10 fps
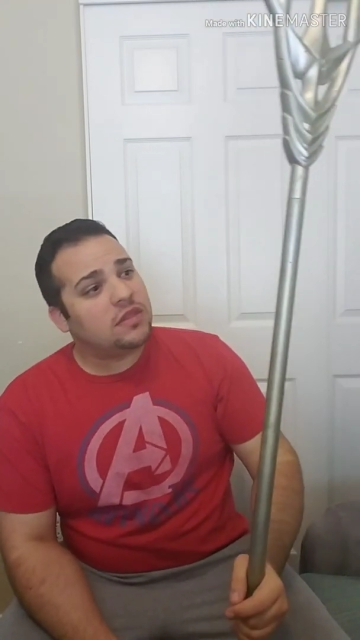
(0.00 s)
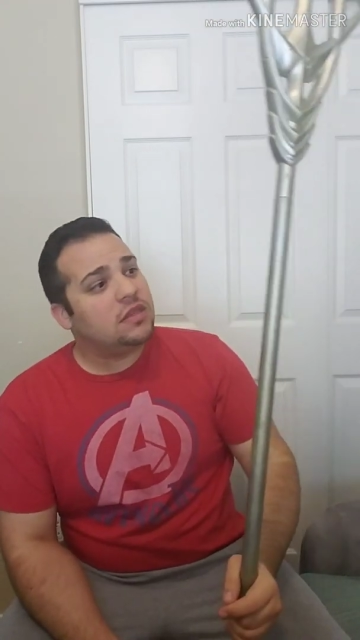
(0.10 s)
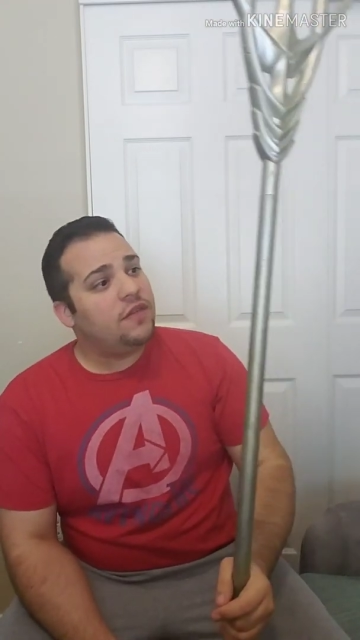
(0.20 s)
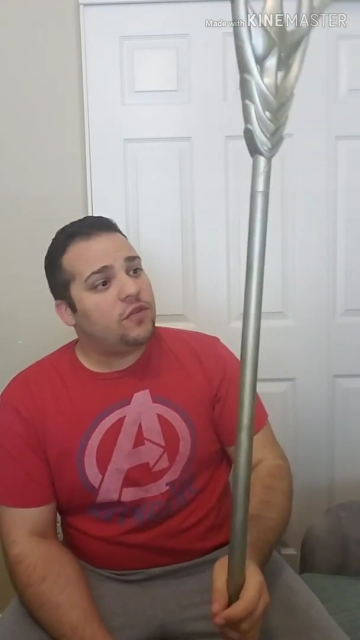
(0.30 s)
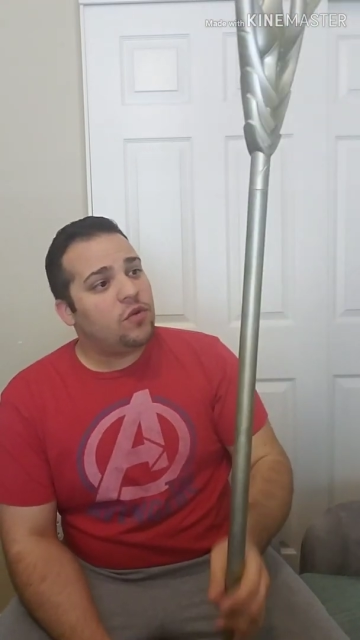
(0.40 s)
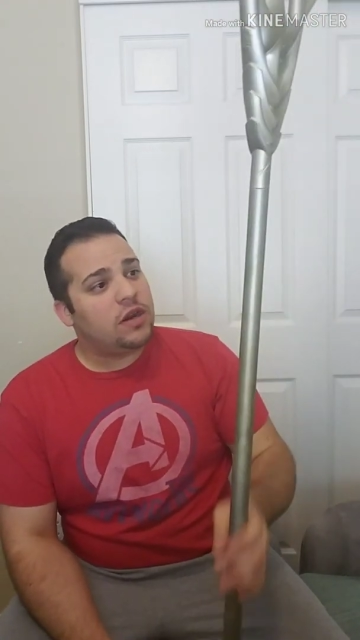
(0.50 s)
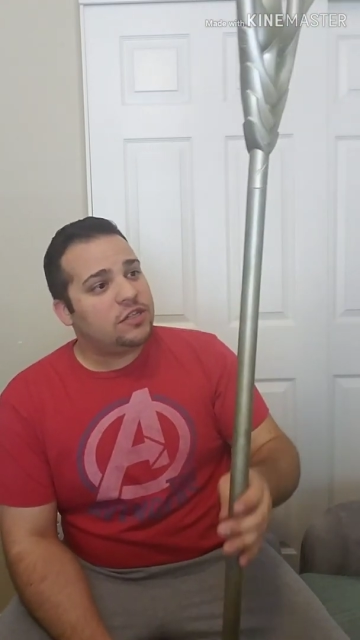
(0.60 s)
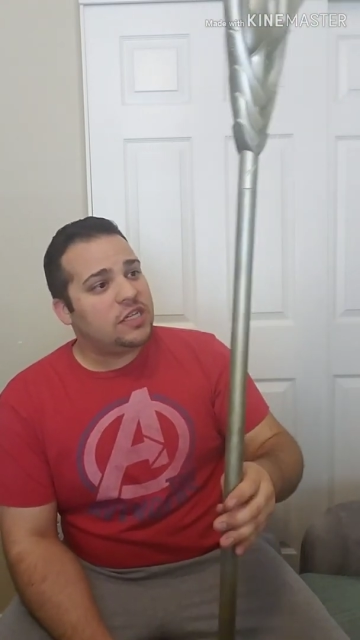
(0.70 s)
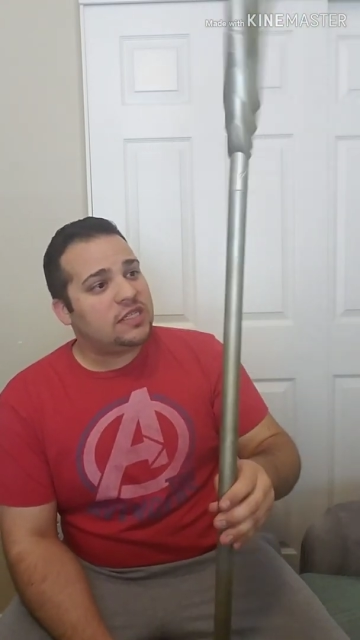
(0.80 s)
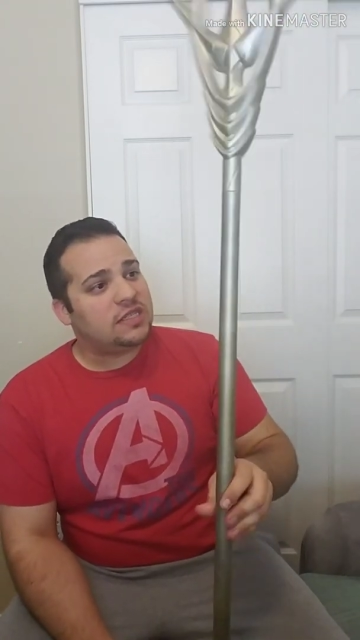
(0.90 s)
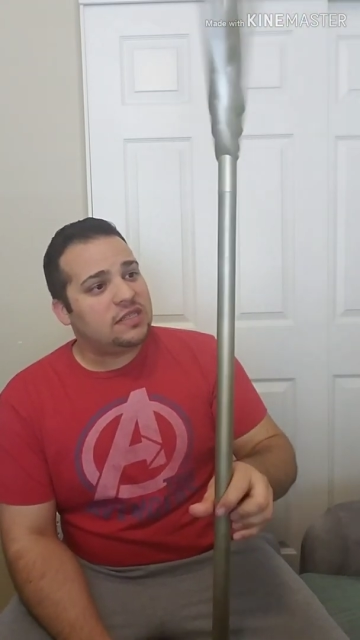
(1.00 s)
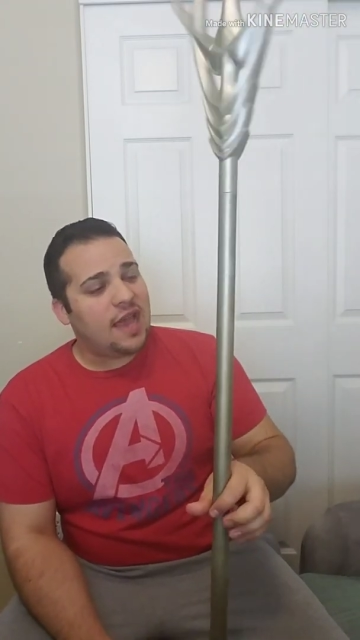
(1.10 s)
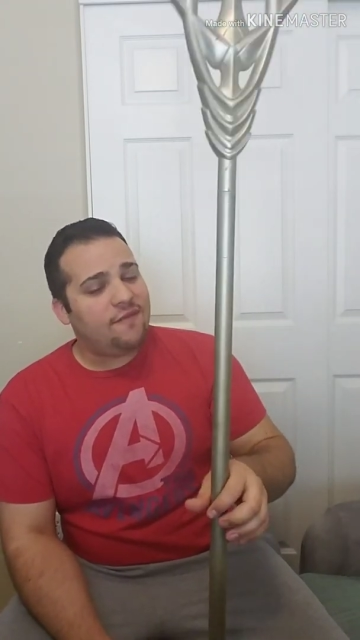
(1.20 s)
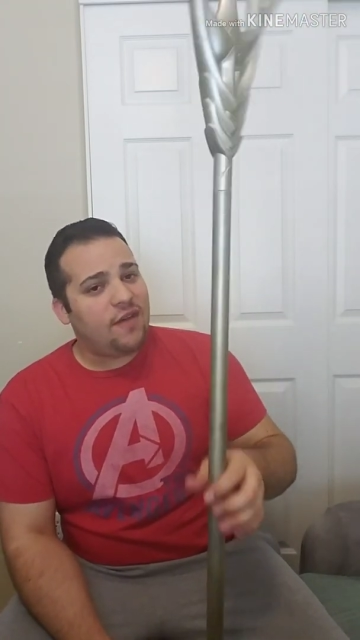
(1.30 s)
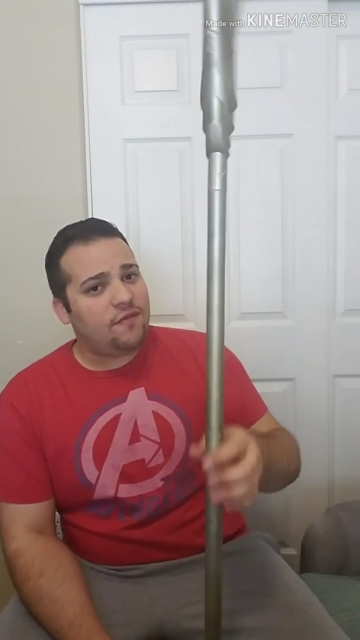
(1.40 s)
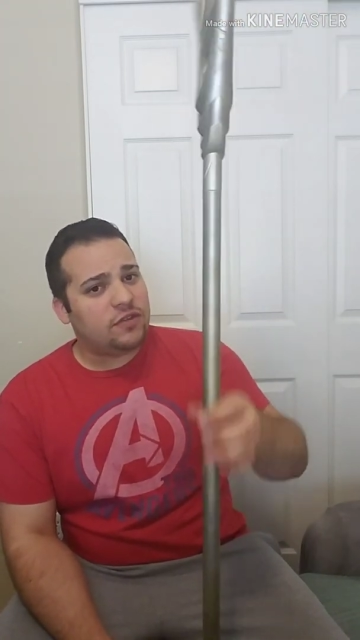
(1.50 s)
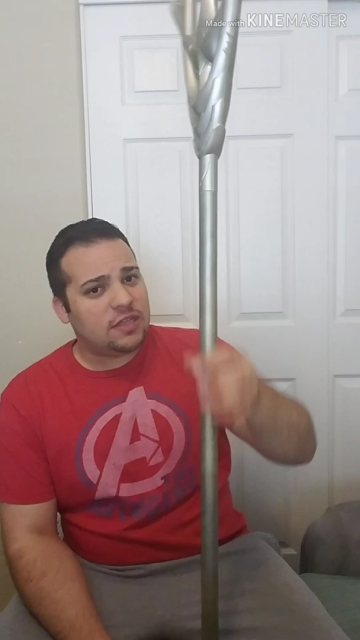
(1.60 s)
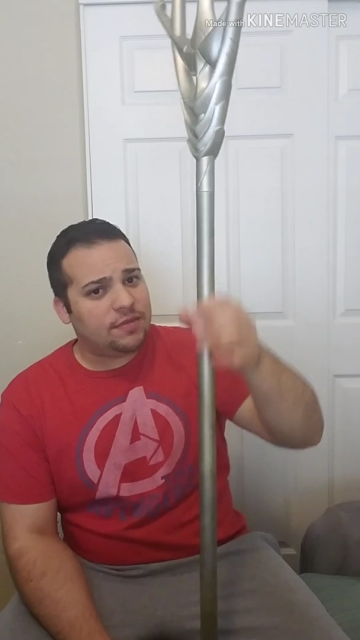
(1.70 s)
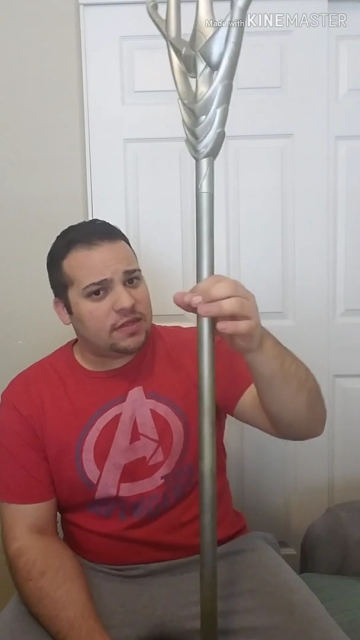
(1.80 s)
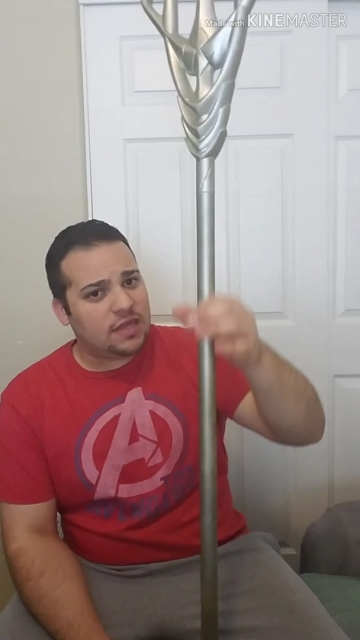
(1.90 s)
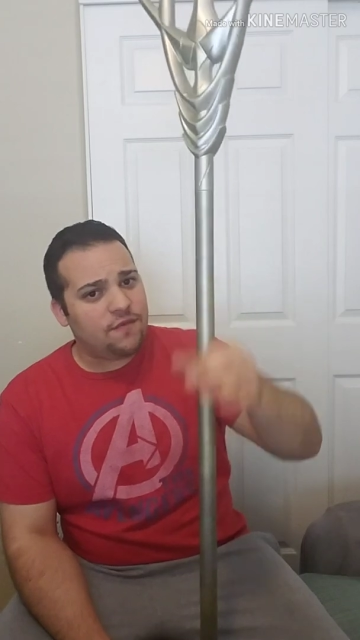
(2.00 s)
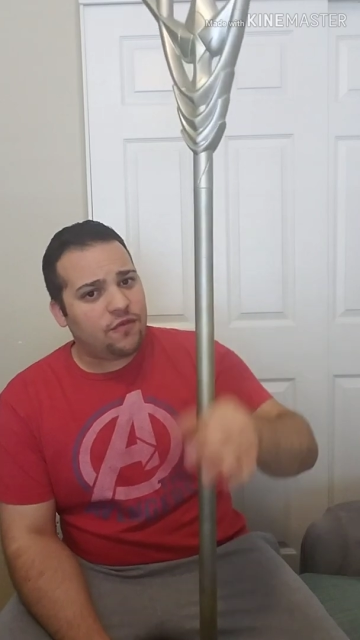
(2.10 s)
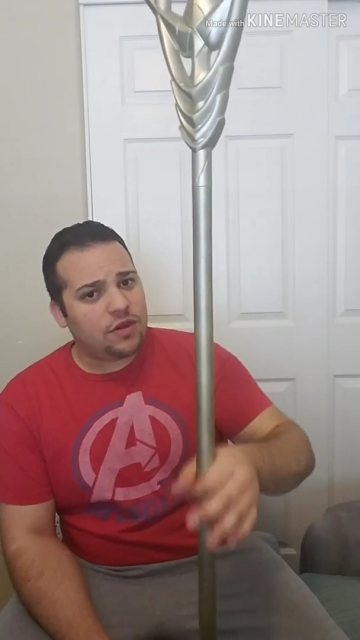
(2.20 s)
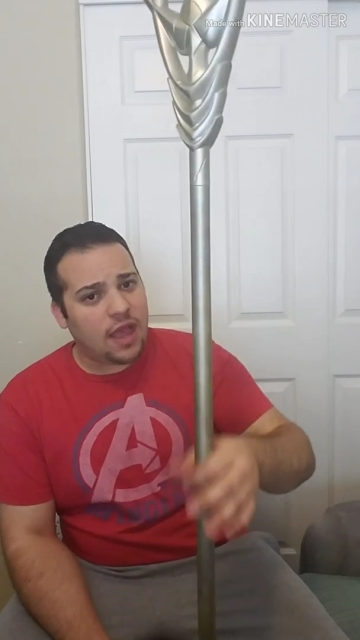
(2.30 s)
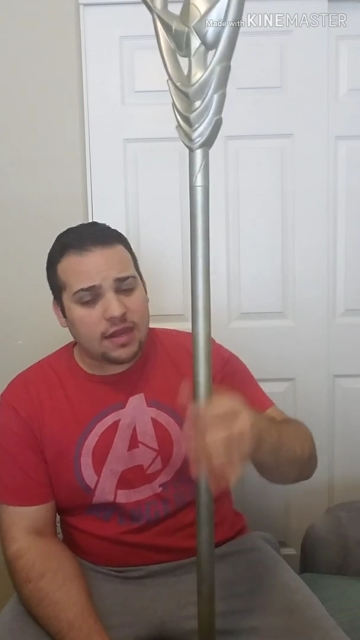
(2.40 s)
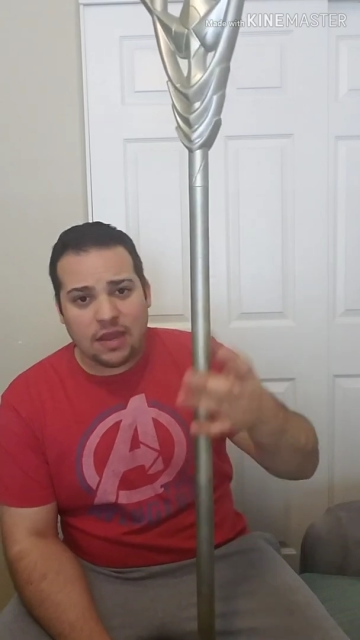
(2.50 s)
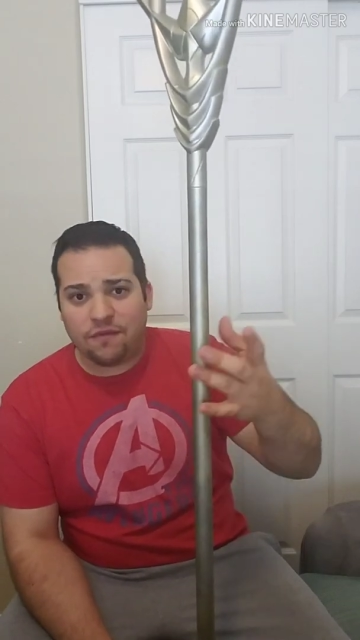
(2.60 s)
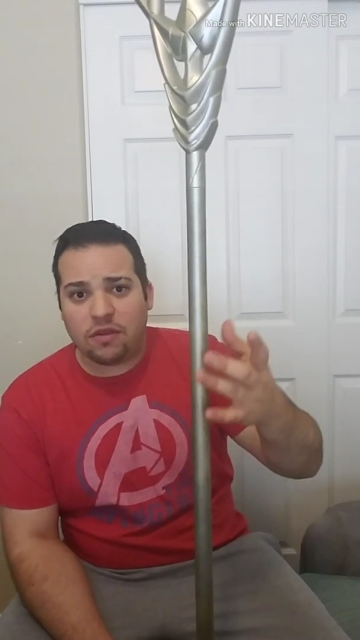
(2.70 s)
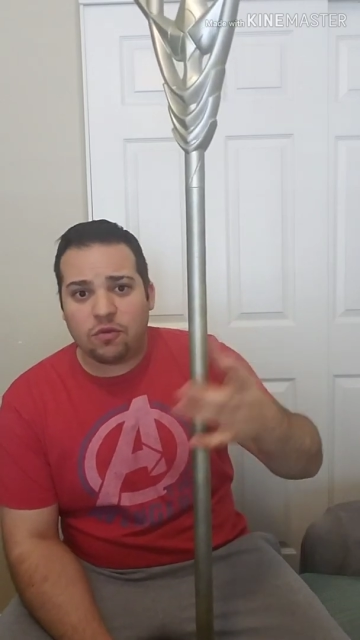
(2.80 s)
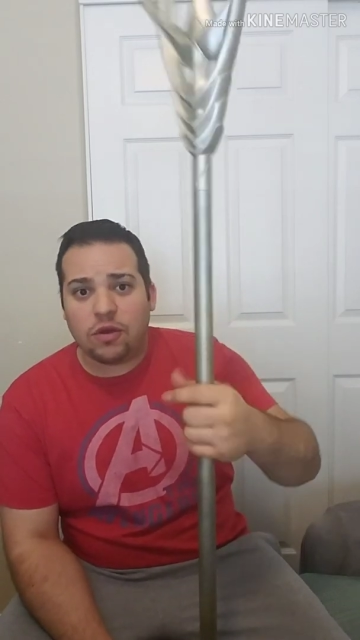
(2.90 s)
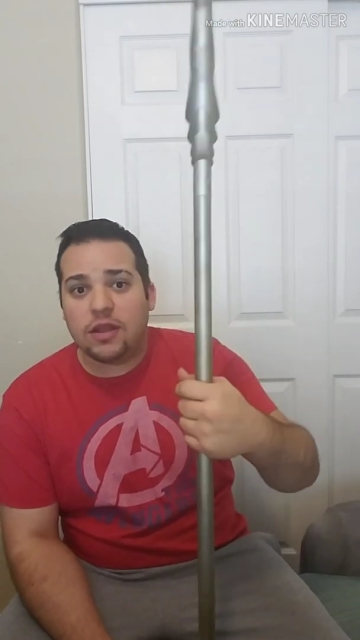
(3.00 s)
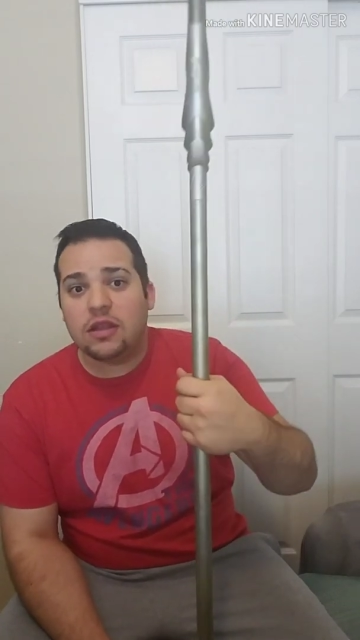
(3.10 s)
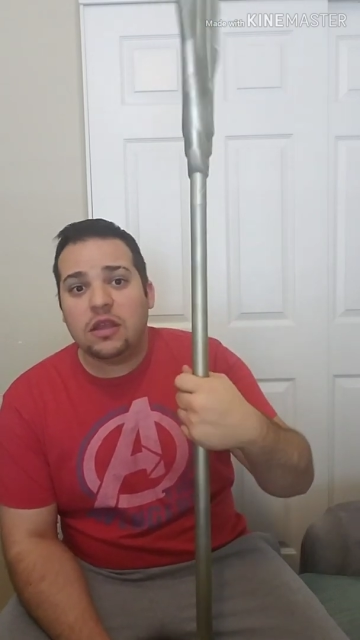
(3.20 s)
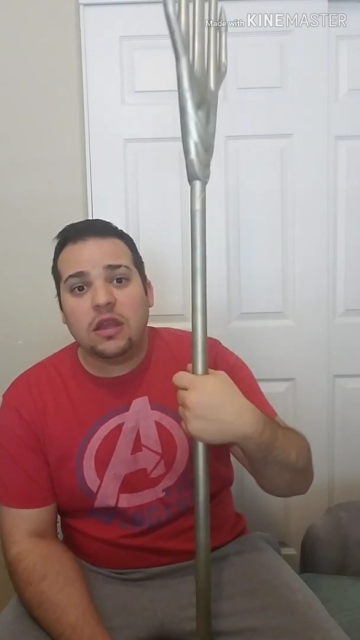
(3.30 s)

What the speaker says: If you want to change the staff out for something different, I definitely would.